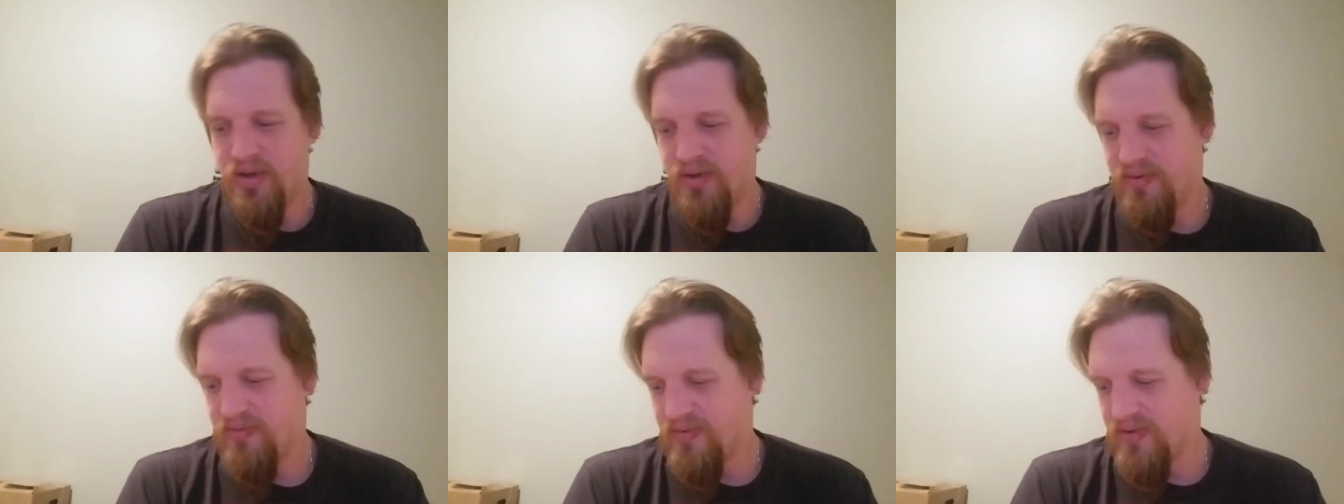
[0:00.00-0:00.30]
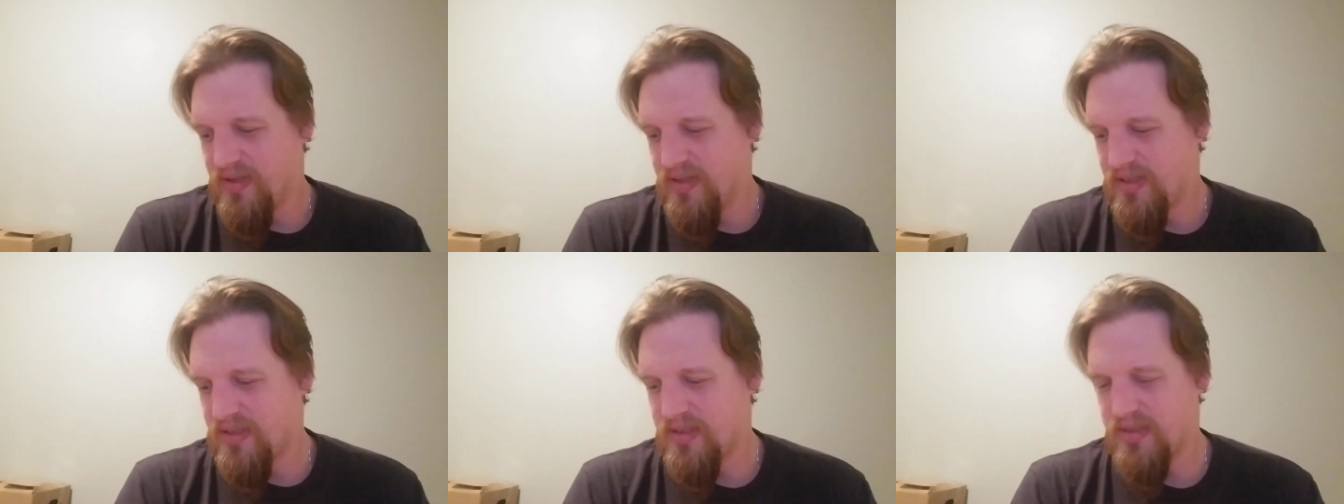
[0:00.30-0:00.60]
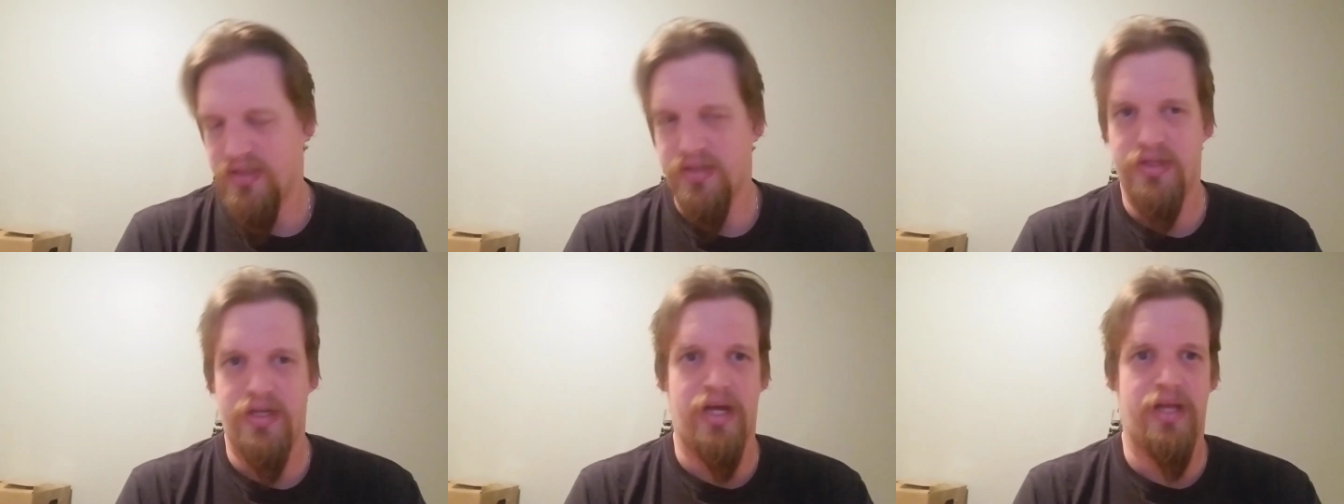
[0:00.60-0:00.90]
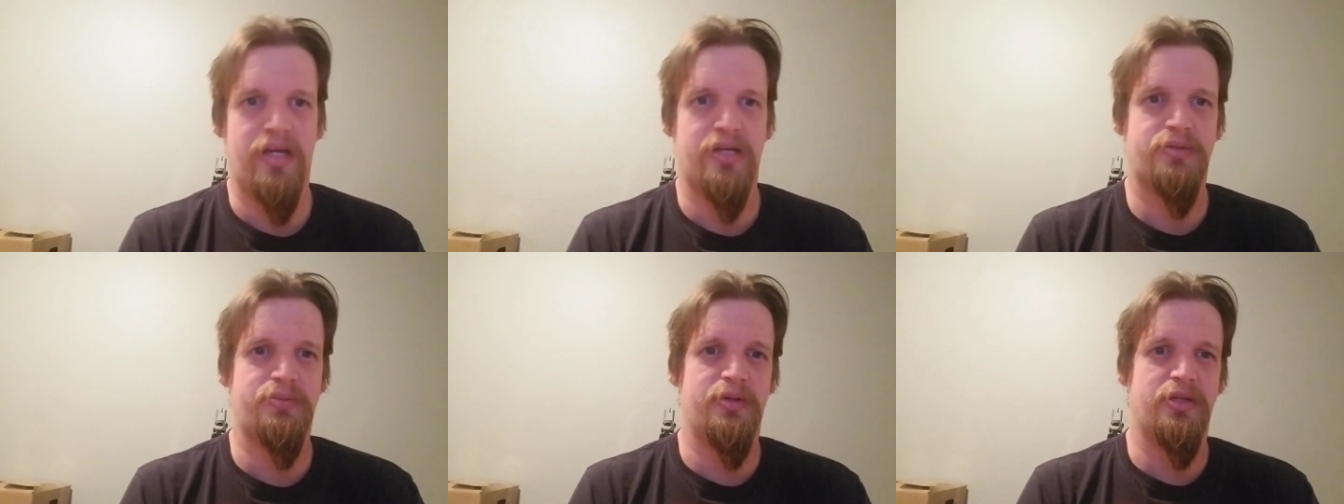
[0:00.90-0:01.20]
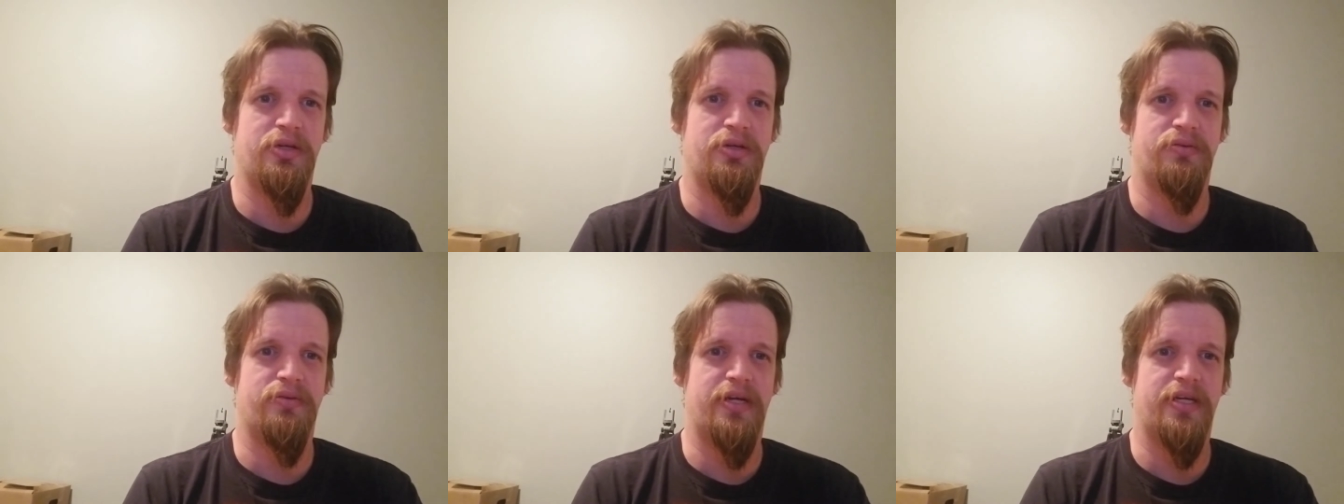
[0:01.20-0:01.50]
universe. So yeah, that's my
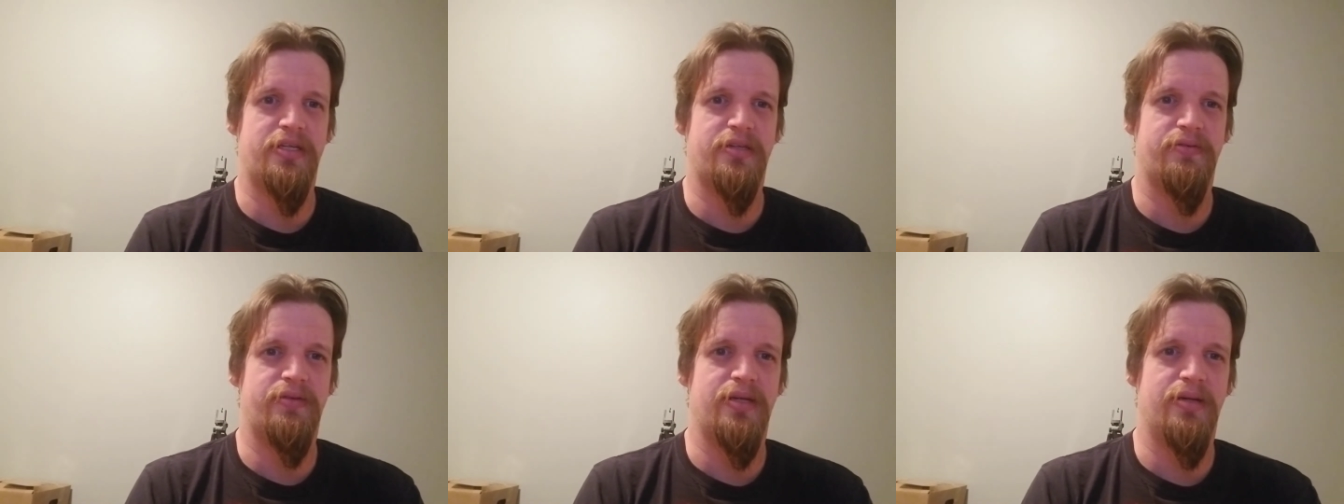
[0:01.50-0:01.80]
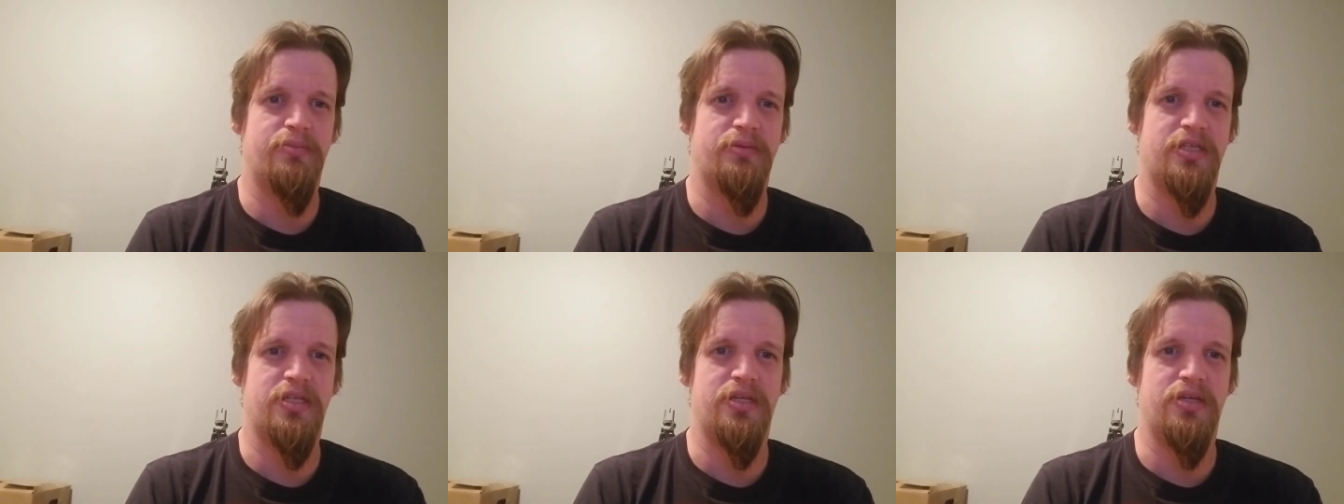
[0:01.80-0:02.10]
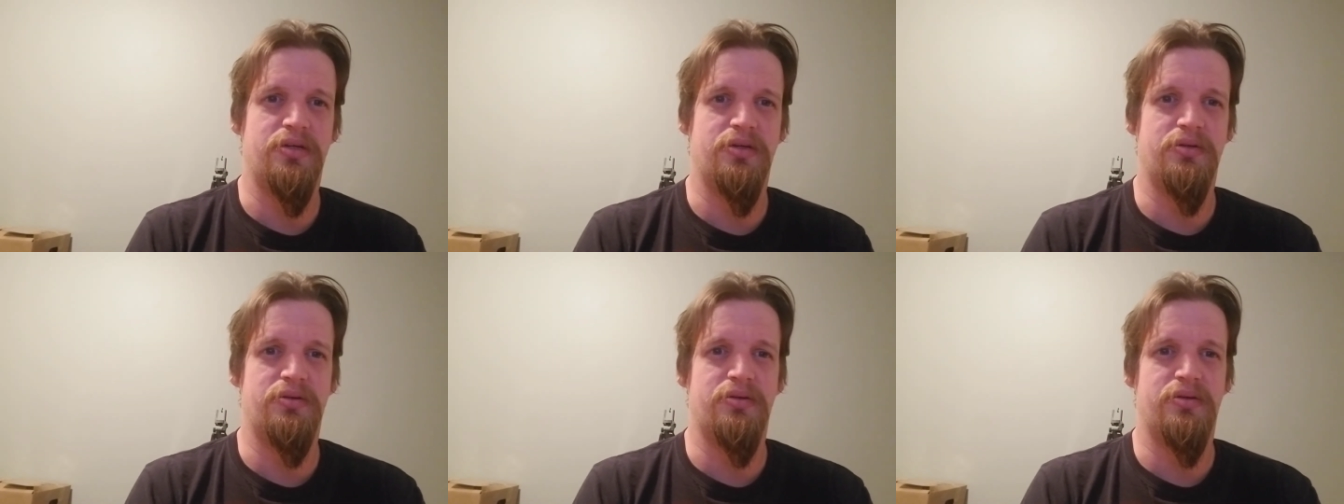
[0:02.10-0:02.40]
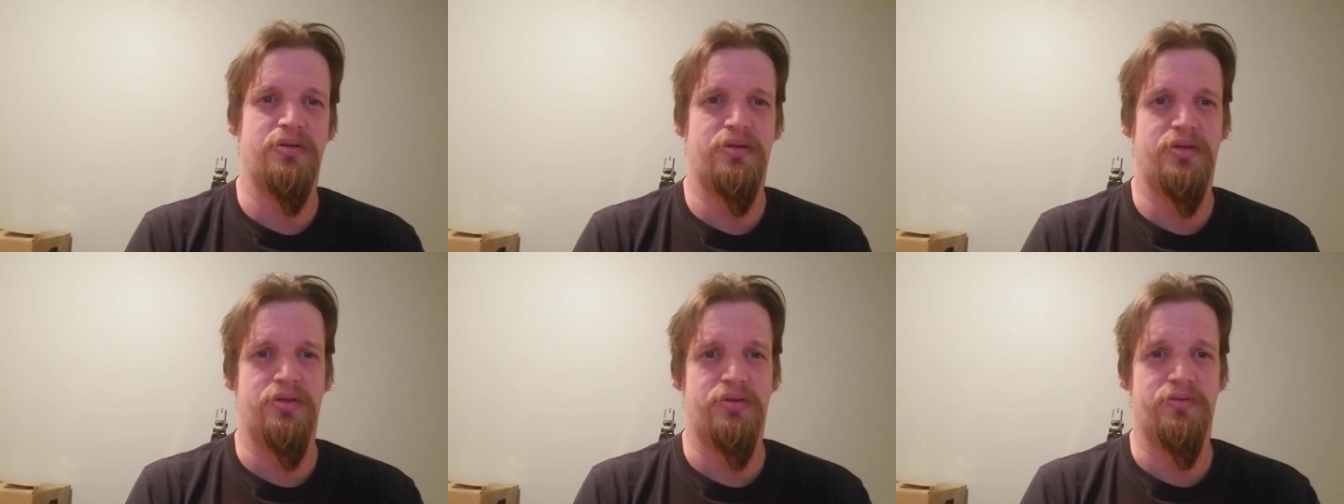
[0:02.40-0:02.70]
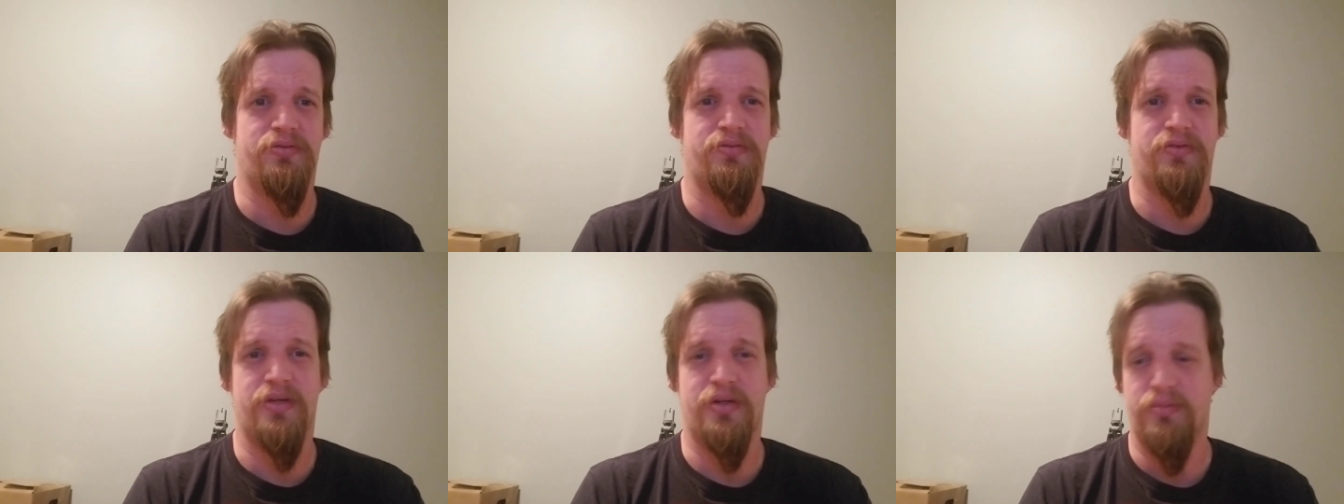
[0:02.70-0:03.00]
little rant of the MCU
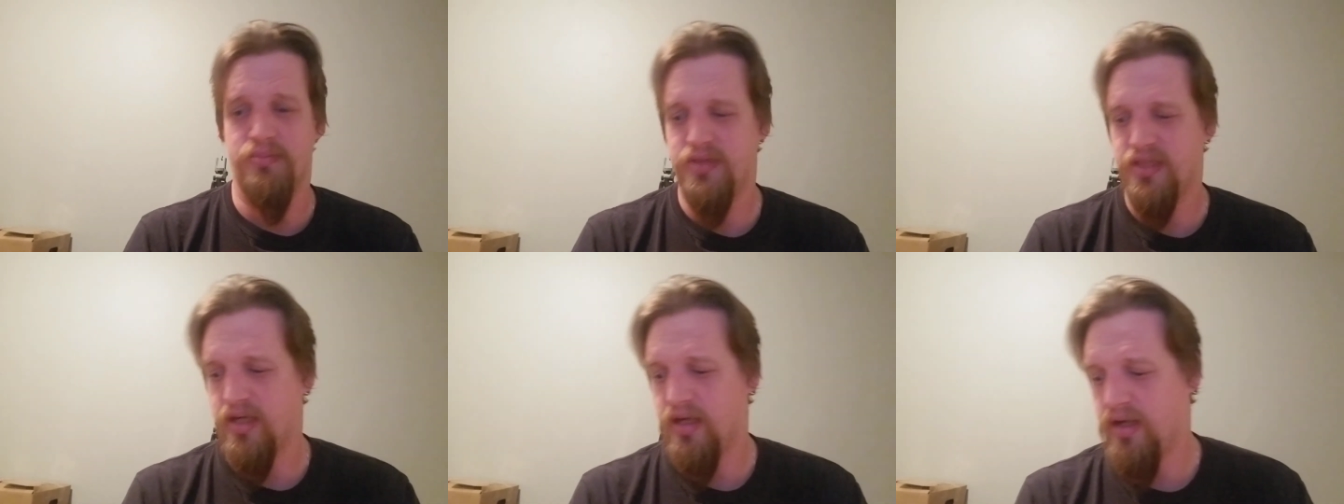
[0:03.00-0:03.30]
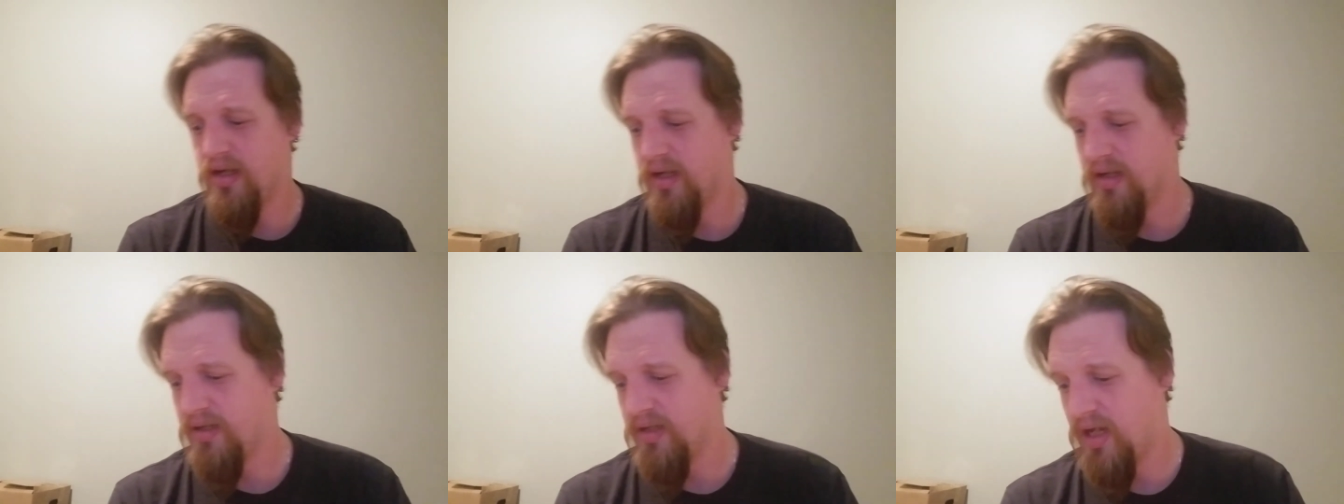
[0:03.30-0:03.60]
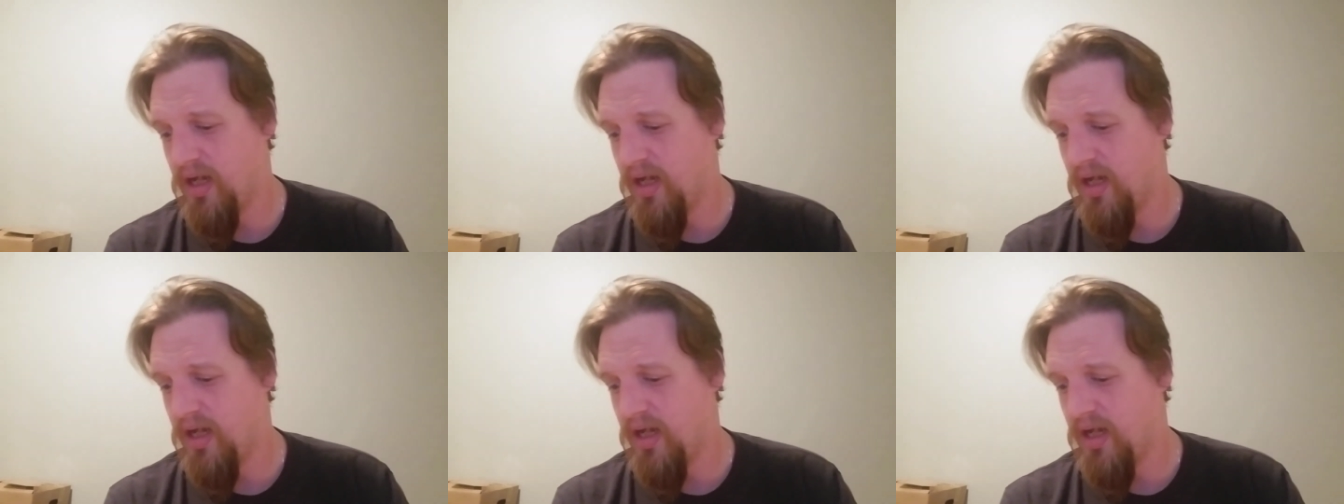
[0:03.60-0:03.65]
films and